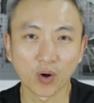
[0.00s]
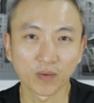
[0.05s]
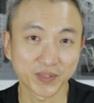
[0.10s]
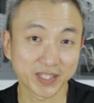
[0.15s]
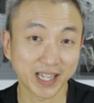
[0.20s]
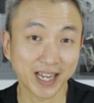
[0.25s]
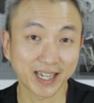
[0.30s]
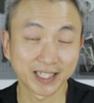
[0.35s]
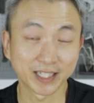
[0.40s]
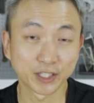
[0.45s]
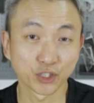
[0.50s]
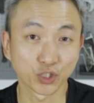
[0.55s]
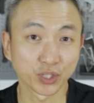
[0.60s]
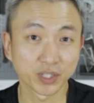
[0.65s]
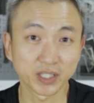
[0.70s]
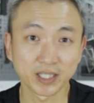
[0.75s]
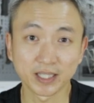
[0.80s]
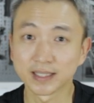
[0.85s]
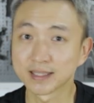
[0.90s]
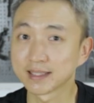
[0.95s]
of cycling
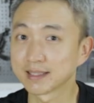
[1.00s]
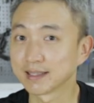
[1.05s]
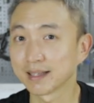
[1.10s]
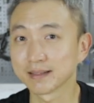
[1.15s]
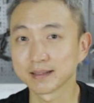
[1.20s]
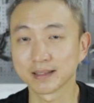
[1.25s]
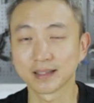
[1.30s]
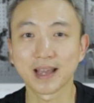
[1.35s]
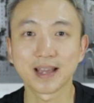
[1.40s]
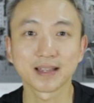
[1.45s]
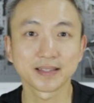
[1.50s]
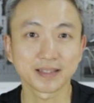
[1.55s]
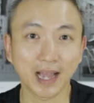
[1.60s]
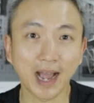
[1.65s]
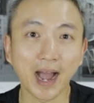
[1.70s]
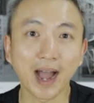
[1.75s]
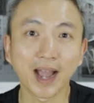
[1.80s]
jerseys, nonetheless,